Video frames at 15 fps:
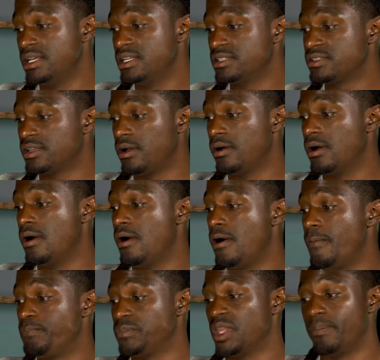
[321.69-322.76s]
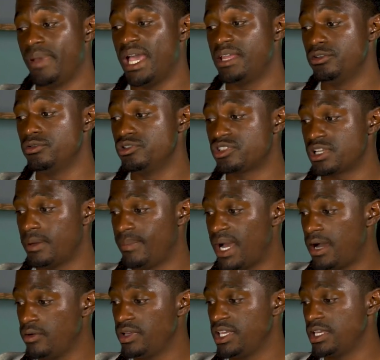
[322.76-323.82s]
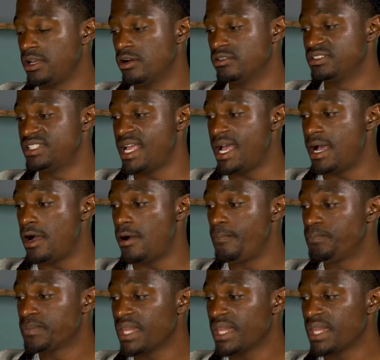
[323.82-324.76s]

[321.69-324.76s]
so um, the bad news come out it goes down